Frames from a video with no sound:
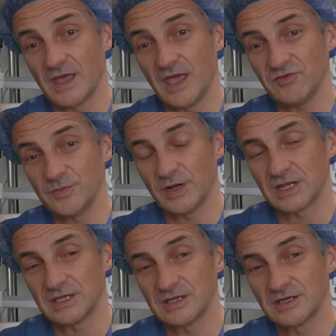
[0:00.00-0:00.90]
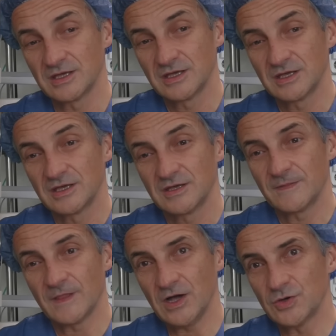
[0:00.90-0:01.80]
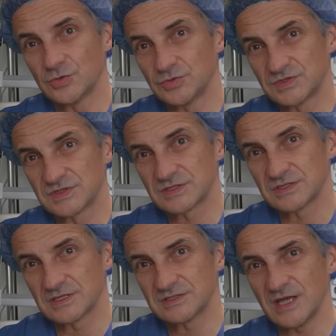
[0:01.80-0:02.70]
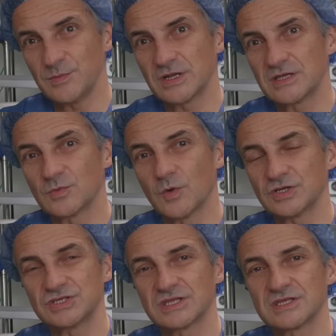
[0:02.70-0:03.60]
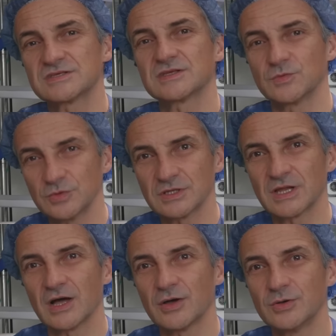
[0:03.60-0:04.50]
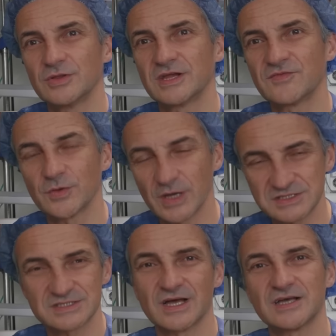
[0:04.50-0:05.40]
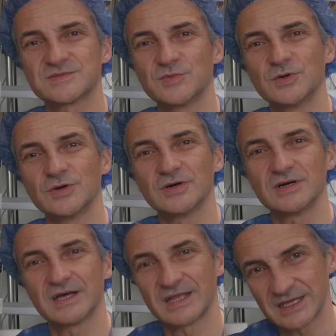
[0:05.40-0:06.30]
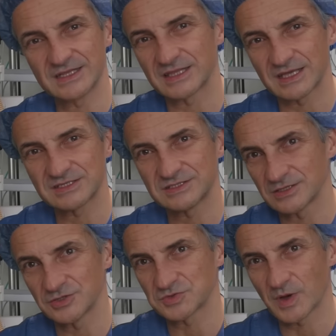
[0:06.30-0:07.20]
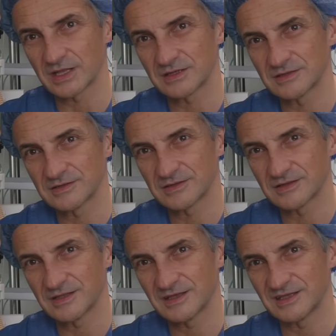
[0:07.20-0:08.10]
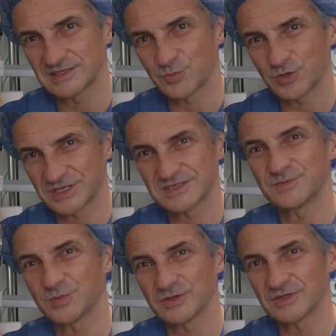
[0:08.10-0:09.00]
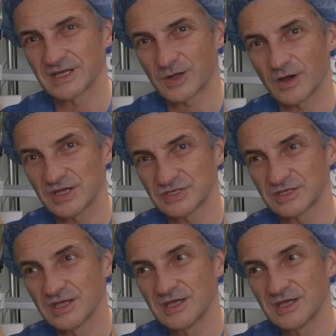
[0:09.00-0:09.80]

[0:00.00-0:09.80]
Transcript: everybody knows. There's nobody watching this that wouldn't know that if you exercise more and eat less, you lose weight. It's a pretty simple equation.